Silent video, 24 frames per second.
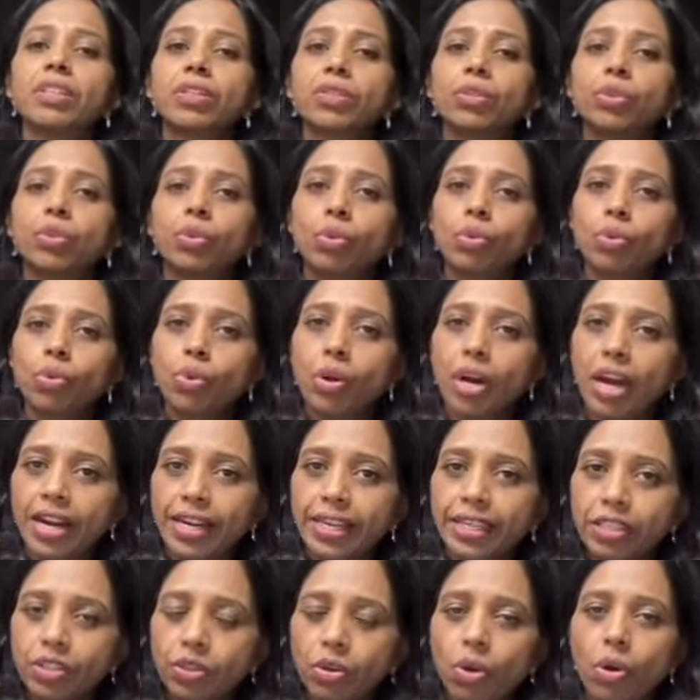though
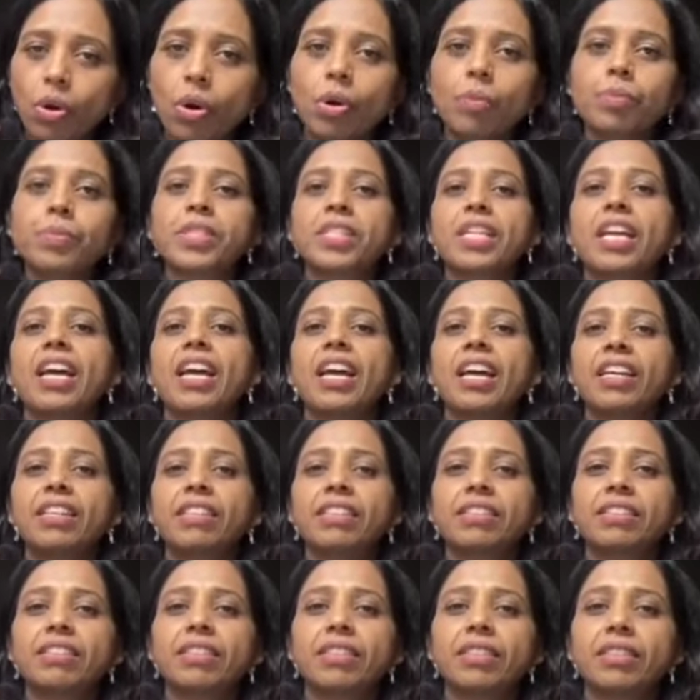eye drops
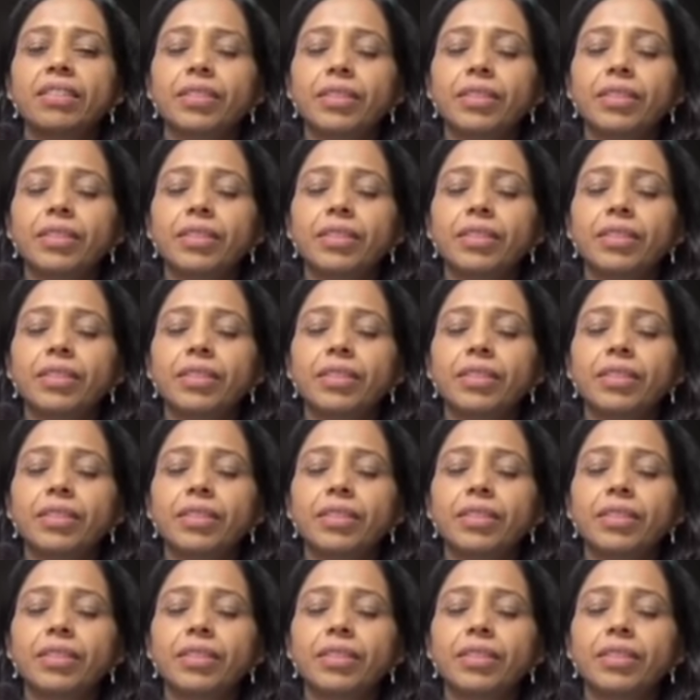and